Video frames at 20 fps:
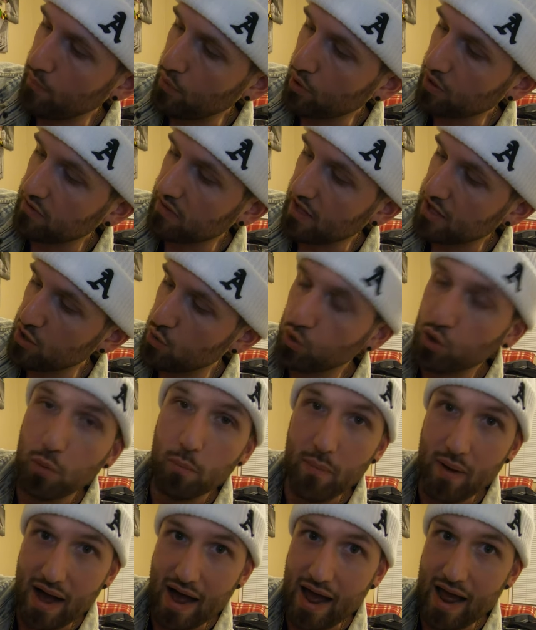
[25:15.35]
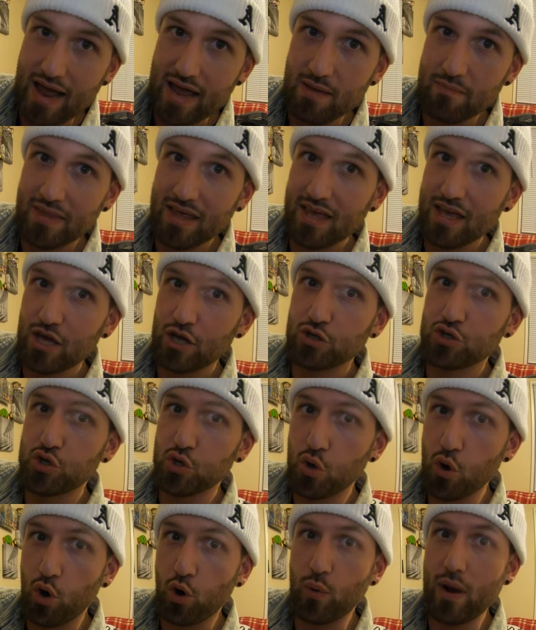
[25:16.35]
book that you could buy to
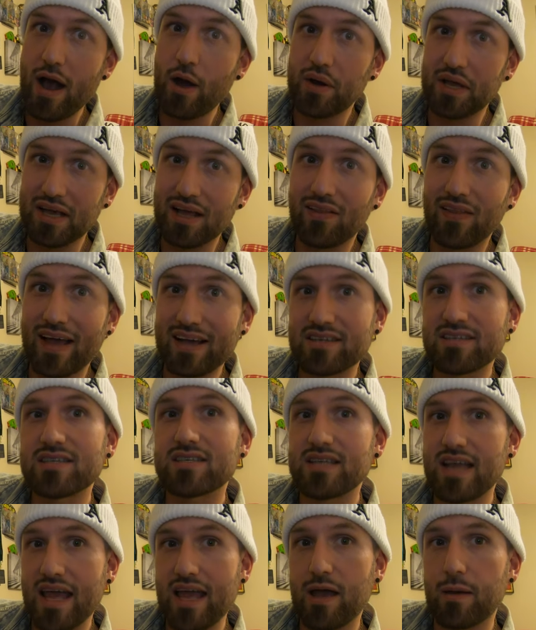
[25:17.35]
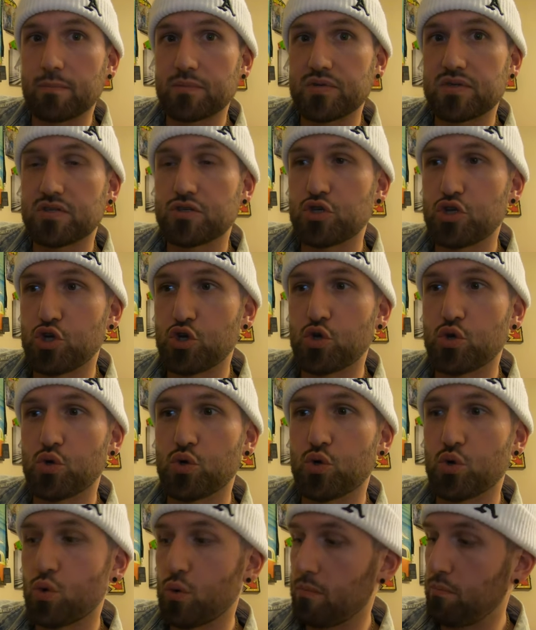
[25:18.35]
go around and collect stamps
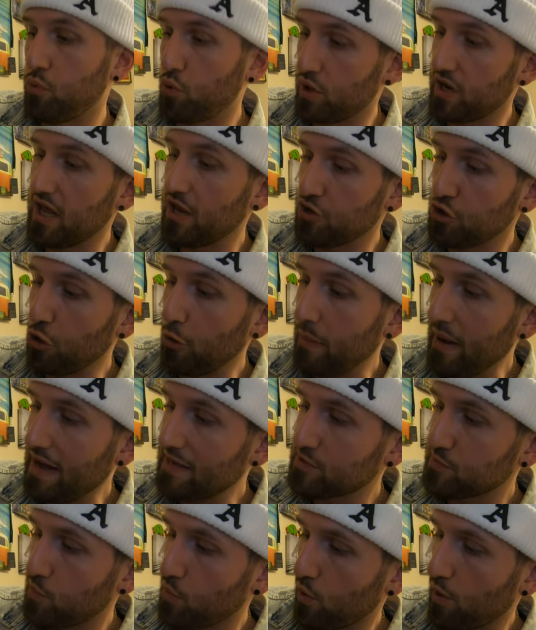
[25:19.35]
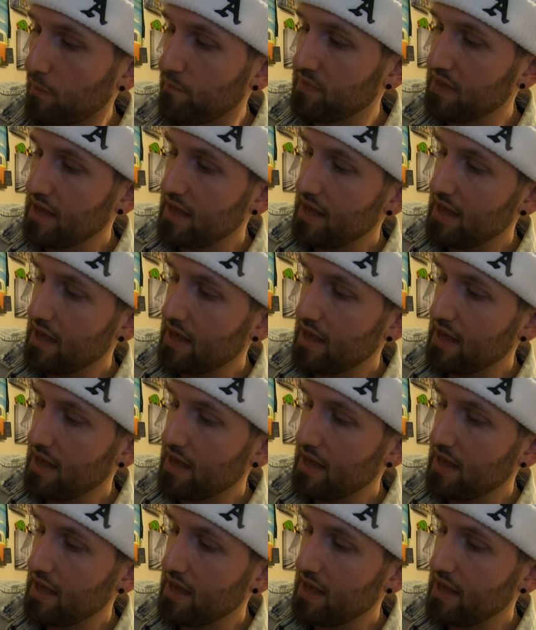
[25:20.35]
to put in your passport.